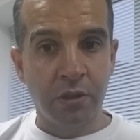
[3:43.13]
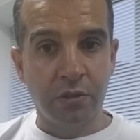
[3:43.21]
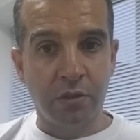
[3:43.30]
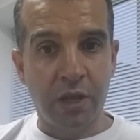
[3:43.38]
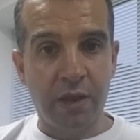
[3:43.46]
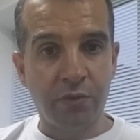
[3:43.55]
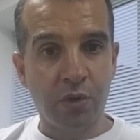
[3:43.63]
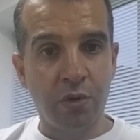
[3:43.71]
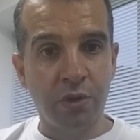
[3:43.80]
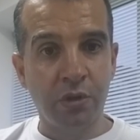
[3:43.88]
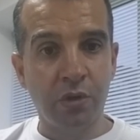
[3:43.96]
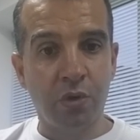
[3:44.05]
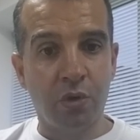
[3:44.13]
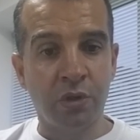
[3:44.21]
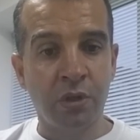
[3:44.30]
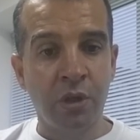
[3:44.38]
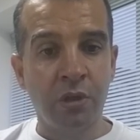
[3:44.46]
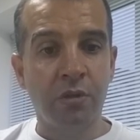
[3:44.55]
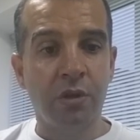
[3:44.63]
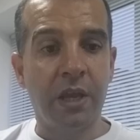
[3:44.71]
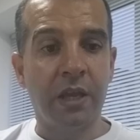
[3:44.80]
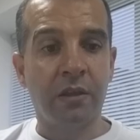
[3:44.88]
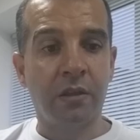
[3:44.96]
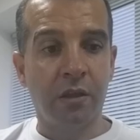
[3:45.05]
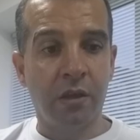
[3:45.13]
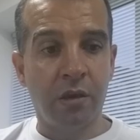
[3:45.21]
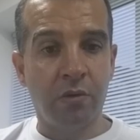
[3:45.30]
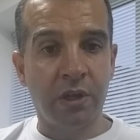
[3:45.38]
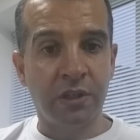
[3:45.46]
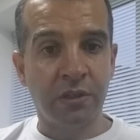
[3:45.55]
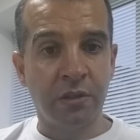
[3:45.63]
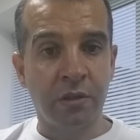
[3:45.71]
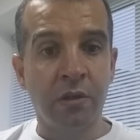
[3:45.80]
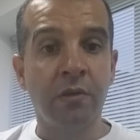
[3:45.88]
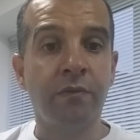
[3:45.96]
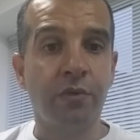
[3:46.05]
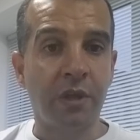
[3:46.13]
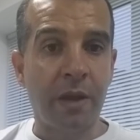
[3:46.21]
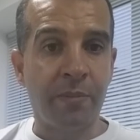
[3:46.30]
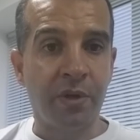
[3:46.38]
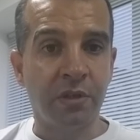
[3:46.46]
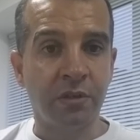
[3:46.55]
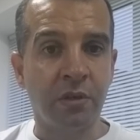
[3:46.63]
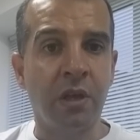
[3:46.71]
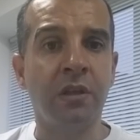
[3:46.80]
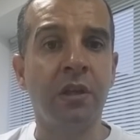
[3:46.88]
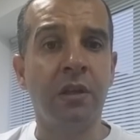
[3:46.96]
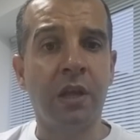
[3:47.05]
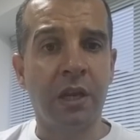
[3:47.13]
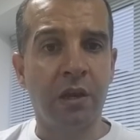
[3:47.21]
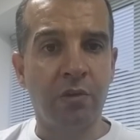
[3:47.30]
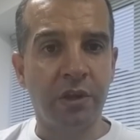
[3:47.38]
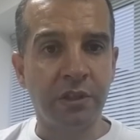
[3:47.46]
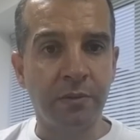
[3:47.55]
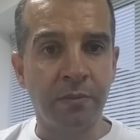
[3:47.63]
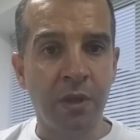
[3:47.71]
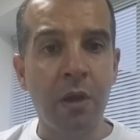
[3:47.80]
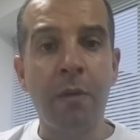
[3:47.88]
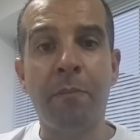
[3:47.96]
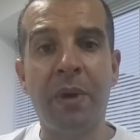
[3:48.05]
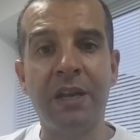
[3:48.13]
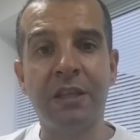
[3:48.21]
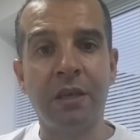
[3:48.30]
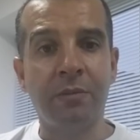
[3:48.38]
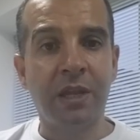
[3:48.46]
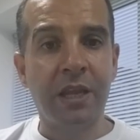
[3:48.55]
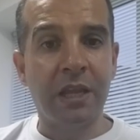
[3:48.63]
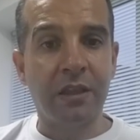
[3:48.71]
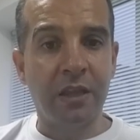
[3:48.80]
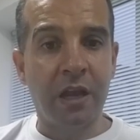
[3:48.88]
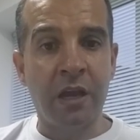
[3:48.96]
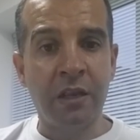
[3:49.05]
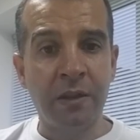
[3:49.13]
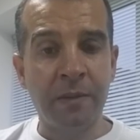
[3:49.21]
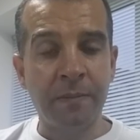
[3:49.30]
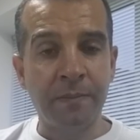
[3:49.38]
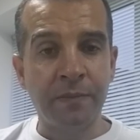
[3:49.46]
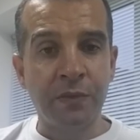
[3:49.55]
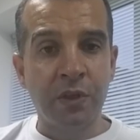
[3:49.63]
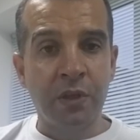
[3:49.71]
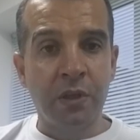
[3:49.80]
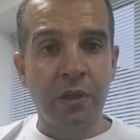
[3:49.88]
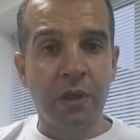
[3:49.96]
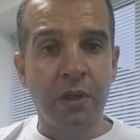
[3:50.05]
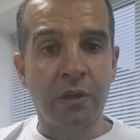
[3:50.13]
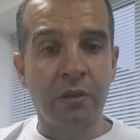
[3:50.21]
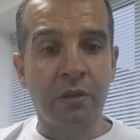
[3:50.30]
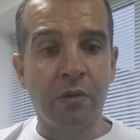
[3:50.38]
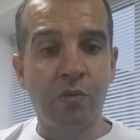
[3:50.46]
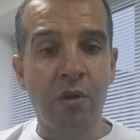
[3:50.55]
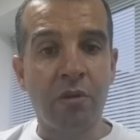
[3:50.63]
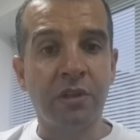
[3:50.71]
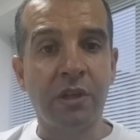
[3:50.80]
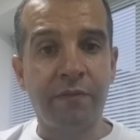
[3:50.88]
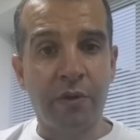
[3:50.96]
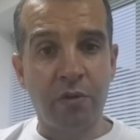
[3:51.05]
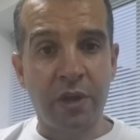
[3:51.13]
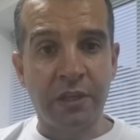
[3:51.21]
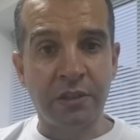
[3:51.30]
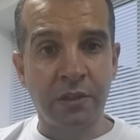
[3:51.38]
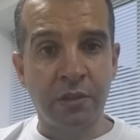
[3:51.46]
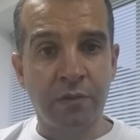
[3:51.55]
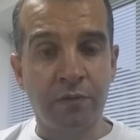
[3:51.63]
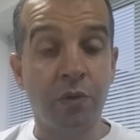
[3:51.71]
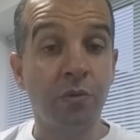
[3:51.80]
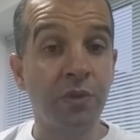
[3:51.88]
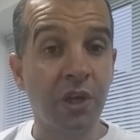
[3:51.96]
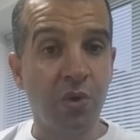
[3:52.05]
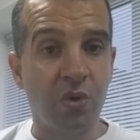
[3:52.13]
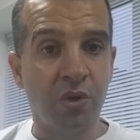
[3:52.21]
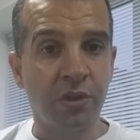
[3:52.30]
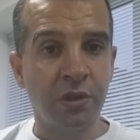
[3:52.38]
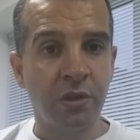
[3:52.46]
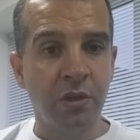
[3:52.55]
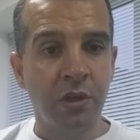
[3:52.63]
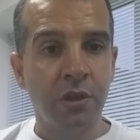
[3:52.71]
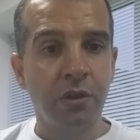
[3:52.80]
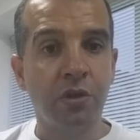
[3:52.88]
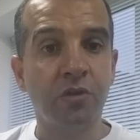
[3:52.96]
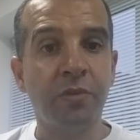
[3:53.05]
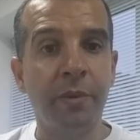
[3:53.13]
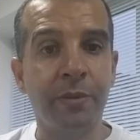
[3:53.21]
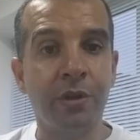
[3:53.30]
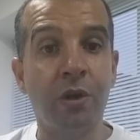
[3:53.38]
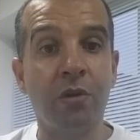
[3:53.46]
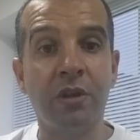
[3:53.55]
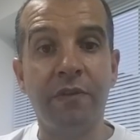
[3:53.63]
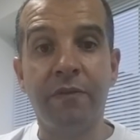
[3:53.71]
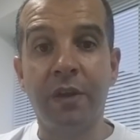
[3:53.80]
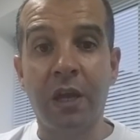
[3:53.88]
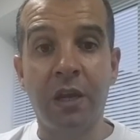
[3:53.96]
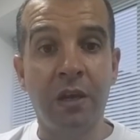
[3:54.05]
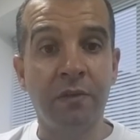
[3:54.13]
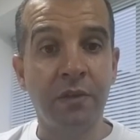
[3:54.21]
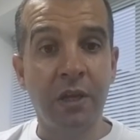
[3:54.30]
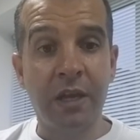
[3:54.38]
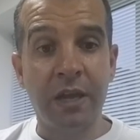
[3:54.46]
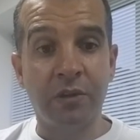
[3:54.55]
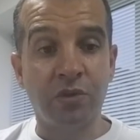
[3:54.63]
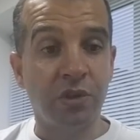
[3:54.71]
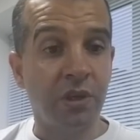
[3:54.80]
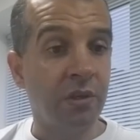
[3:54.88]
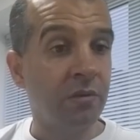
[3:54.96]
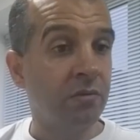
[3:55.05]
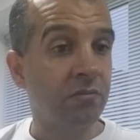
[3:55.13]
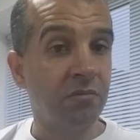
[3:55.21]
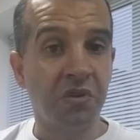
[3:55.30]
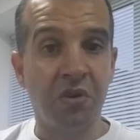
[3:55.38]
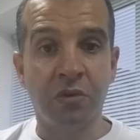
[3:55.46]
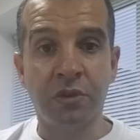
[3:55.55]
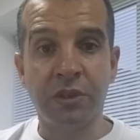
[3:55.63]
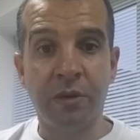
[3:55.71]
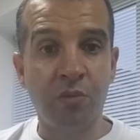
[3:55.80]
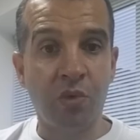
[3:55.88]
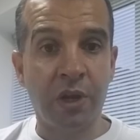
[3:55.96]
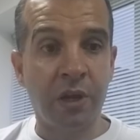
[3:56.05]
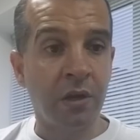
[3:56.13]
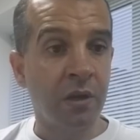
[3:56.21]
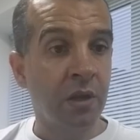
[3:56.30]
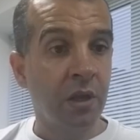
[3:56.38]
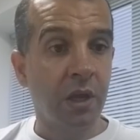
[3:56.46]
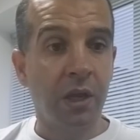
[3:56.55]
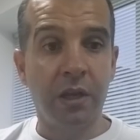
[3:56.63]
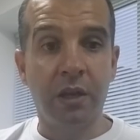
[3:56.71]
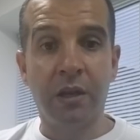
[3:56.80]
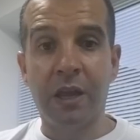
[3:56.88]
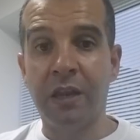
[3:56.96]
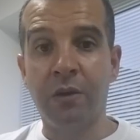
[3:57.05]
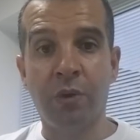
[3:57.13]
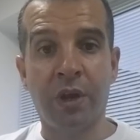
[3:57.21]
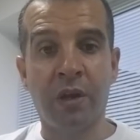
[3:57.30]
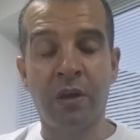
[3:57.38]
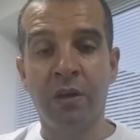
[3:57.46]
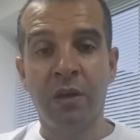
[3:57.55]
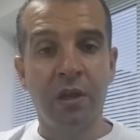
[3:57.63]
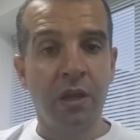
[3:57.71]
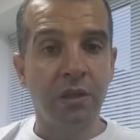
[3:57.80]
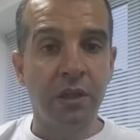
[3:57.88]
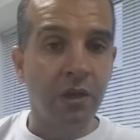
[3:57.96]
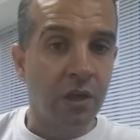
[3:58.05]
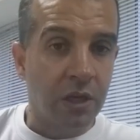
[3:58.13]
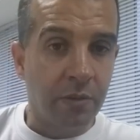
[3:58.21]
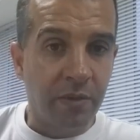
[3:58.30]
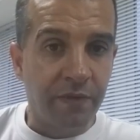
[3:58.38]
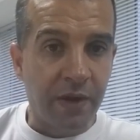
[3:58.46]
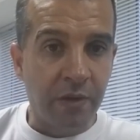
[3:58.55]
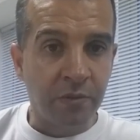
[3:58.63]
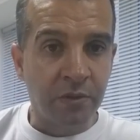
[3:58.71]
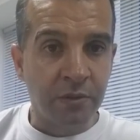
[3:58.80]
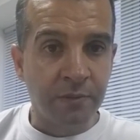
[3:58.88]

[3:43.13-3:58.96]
So they have to go into court to get the arrest for that person, and then they can arrest them. By the time they get that, you know, the warrant of arrest from the court, those people, they're already flying out the country, gone somewhere, hidden anywhere, and then you cannot be found.